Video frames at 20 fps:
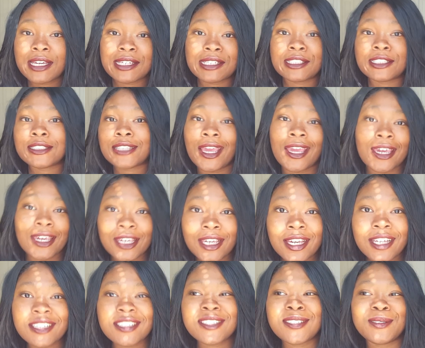
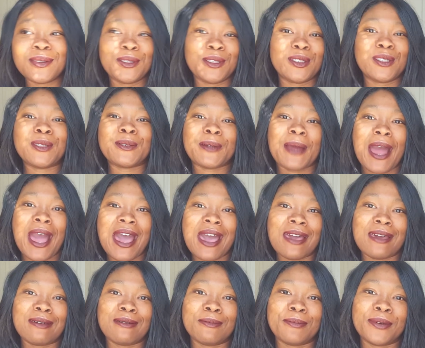saying to
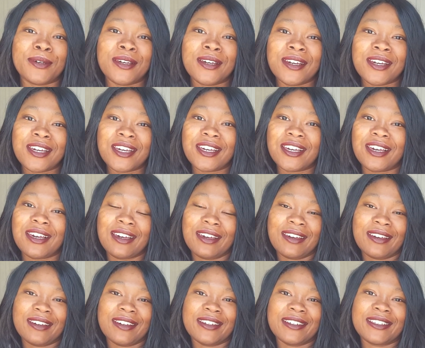describe
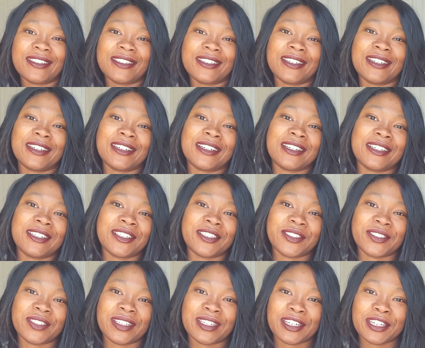I don't
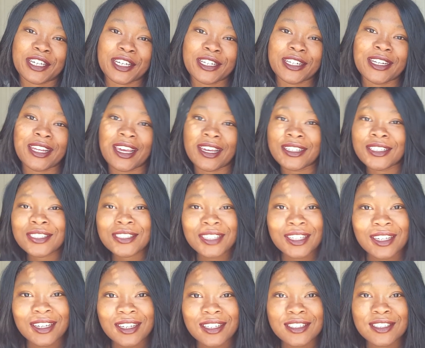know, like a
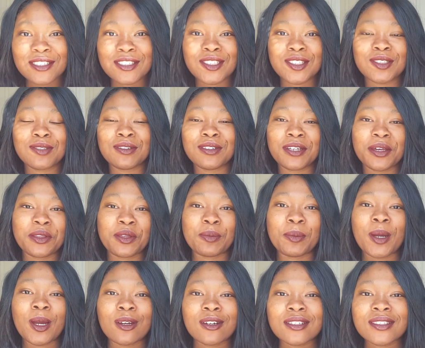connection to another
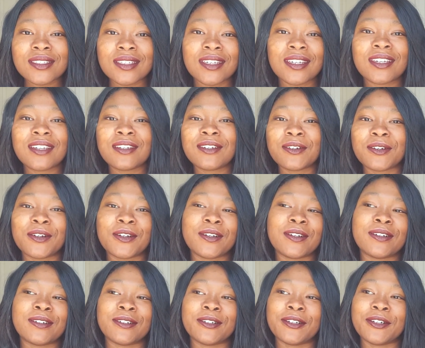person
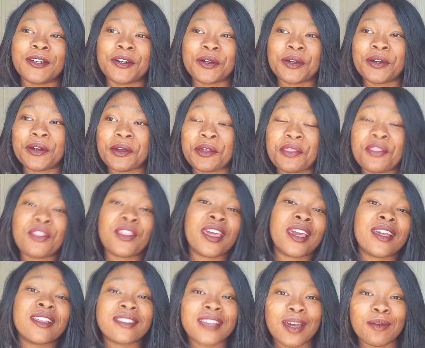or
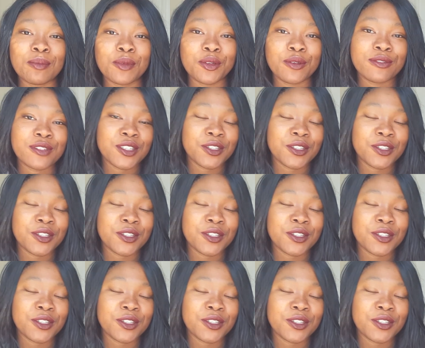thing that moves